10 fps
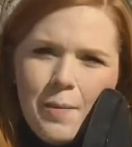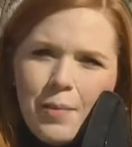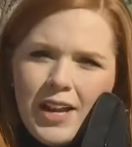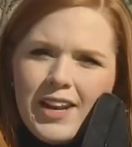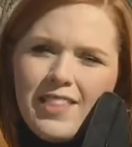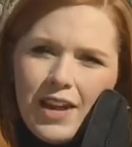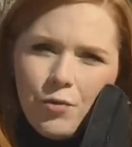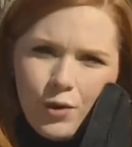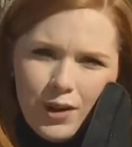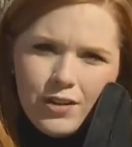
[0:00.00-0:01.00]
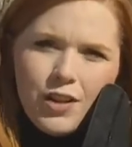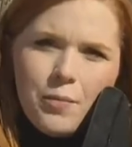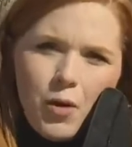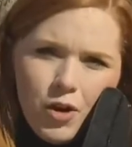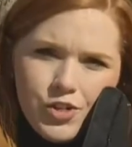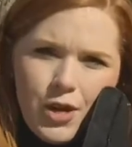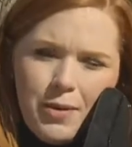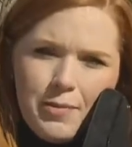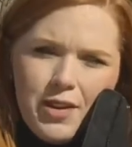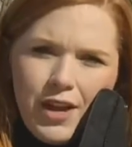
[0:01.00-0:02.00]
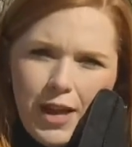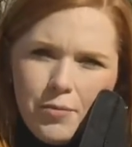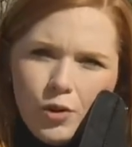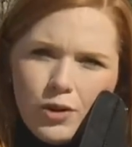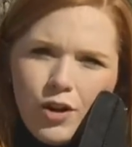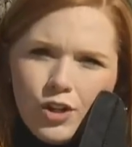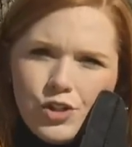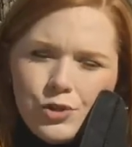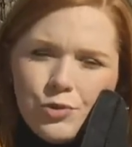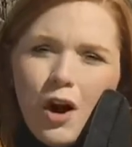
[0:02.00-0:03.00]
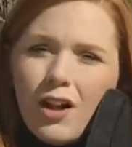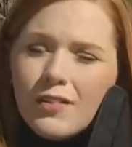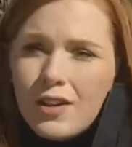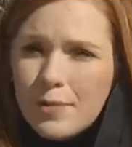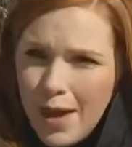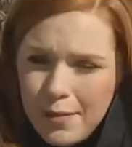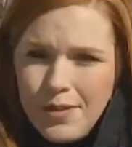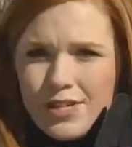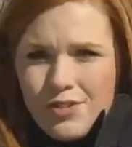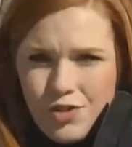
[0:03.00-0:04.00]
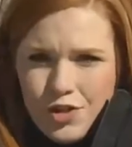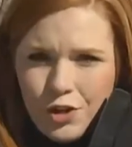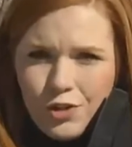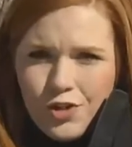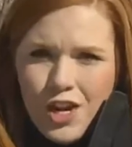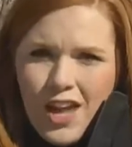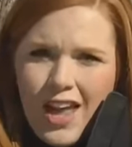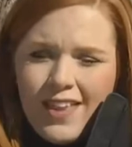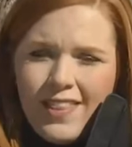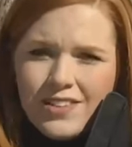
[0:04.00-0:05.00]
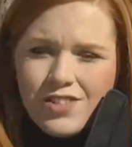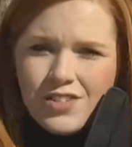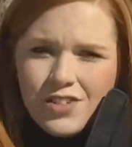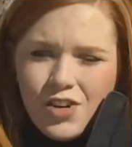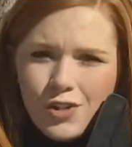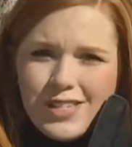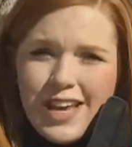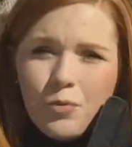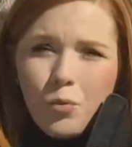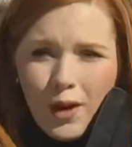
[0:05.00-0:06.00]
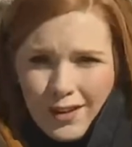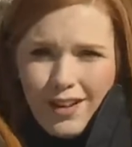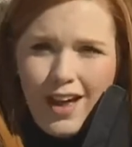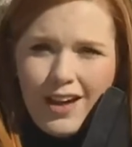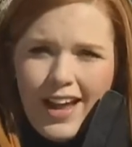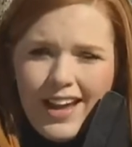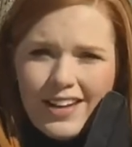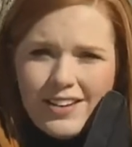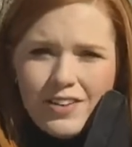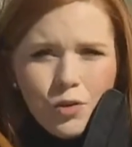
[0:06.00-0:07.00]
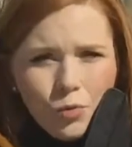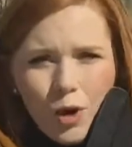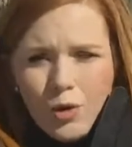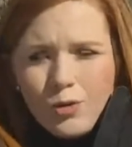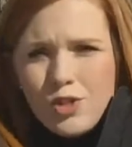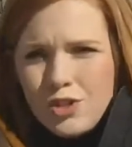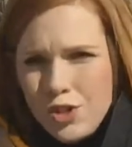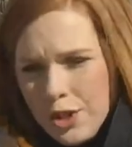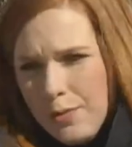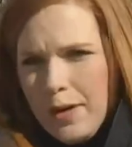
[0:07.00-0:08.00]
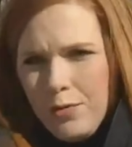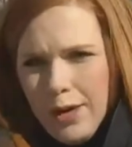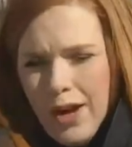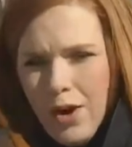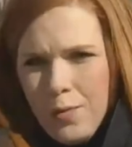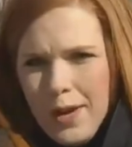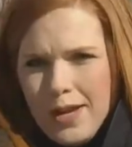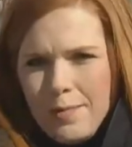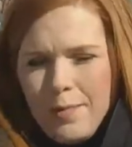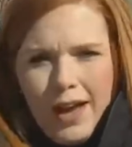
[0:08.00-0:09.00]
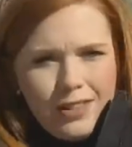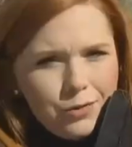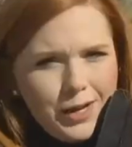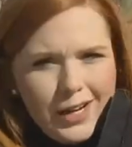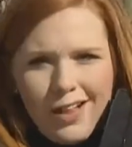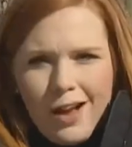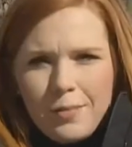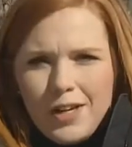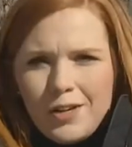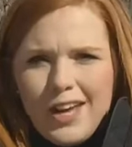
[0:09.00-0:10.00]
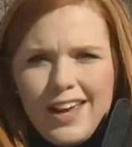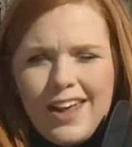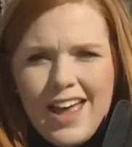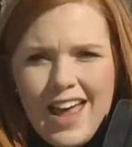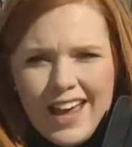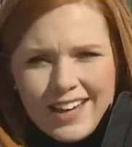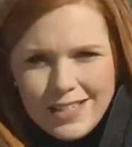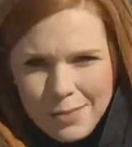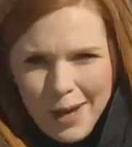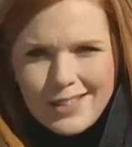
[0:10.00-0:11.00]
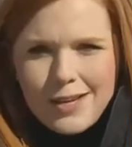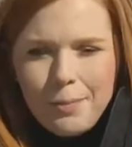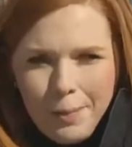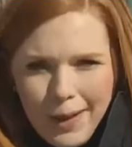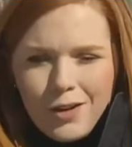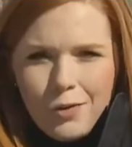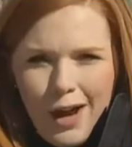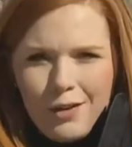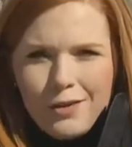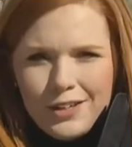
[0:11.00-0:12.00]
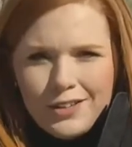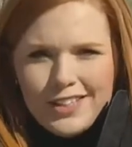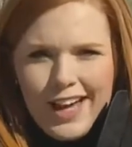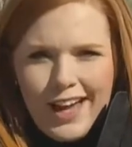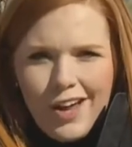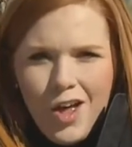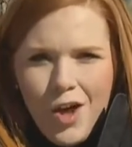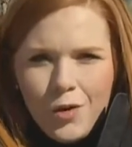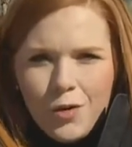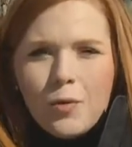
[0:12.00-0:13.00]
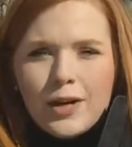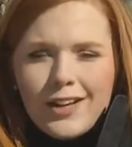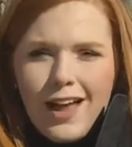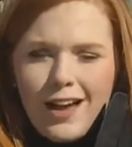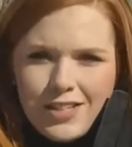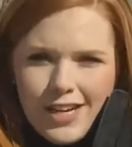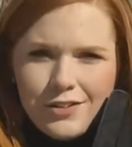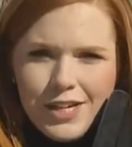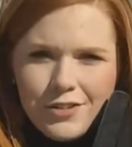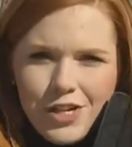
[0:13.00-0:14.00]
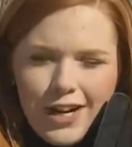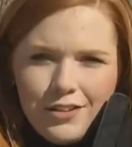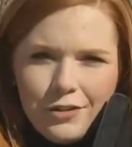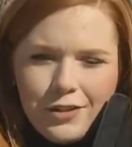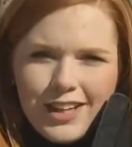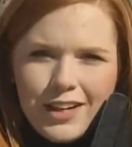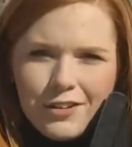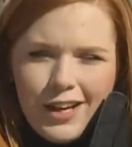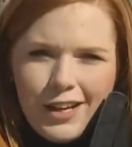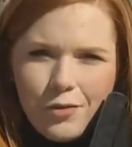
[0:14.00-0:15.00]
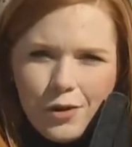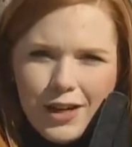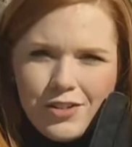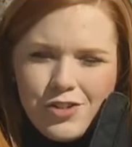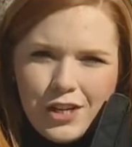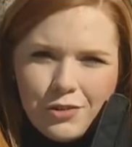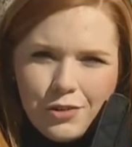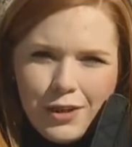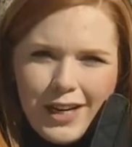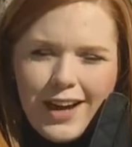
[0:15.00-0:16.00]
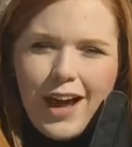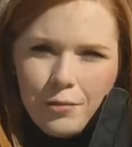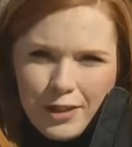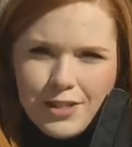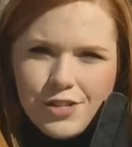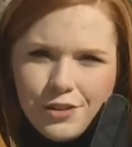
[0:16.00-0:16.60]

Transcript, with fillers: but they will march up MLK Boulevard to Olivet Baptist Church, and that starts at 1 o'clock, and the roads should be reopened by 3 o'clock, but you can expect a big crowd here today. Reporting live in downtown Chattanooga, Caroline Corrigan, Channel 3 Eyewitness